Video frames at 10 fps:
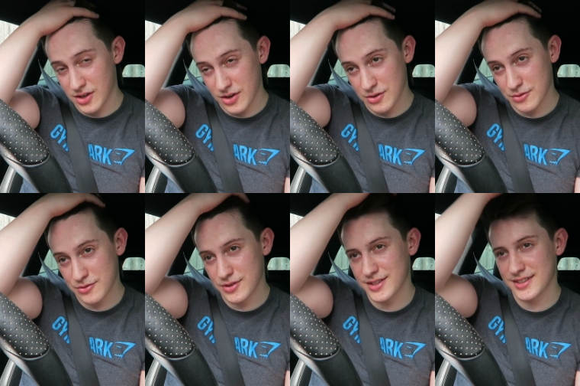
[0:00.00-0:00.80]
kind
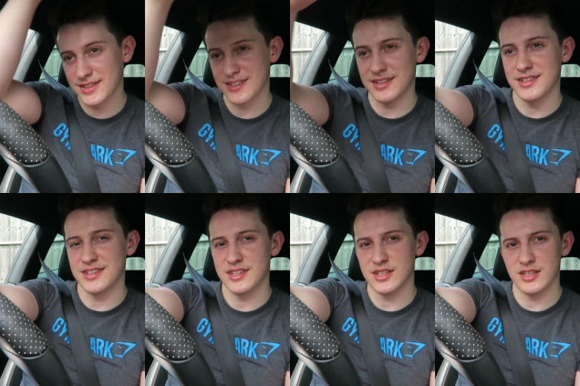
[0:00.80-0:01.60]

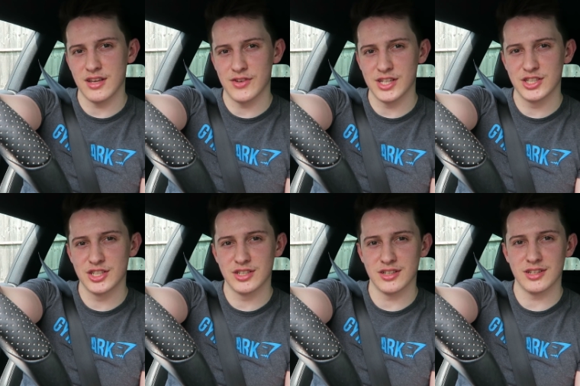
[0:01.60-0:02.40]
of
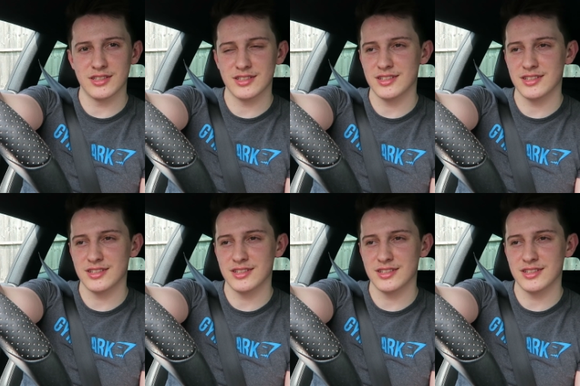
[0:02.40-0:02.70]
devilish, I guess.